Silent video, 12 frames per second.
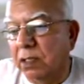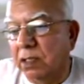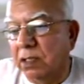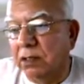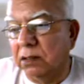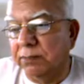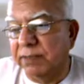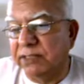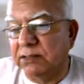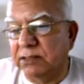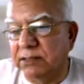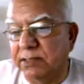The
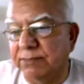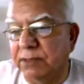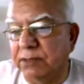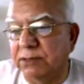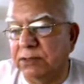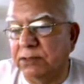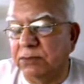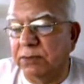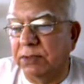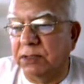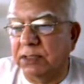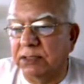best example is this
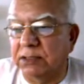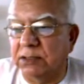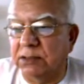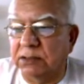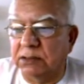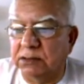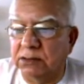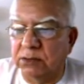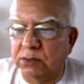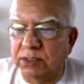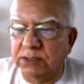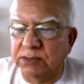one, that
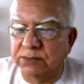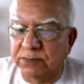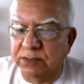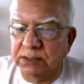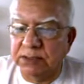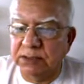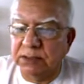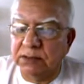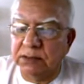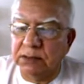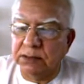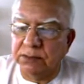there was a very
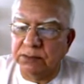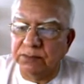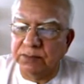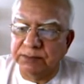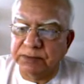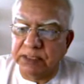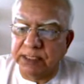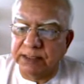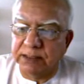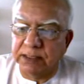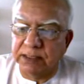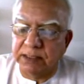good
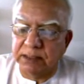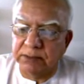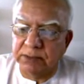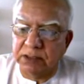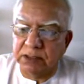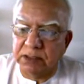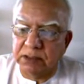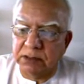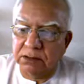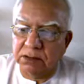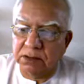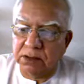website,
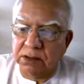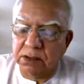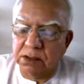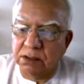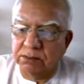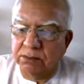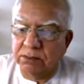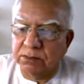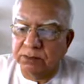Ahmadiyya.com,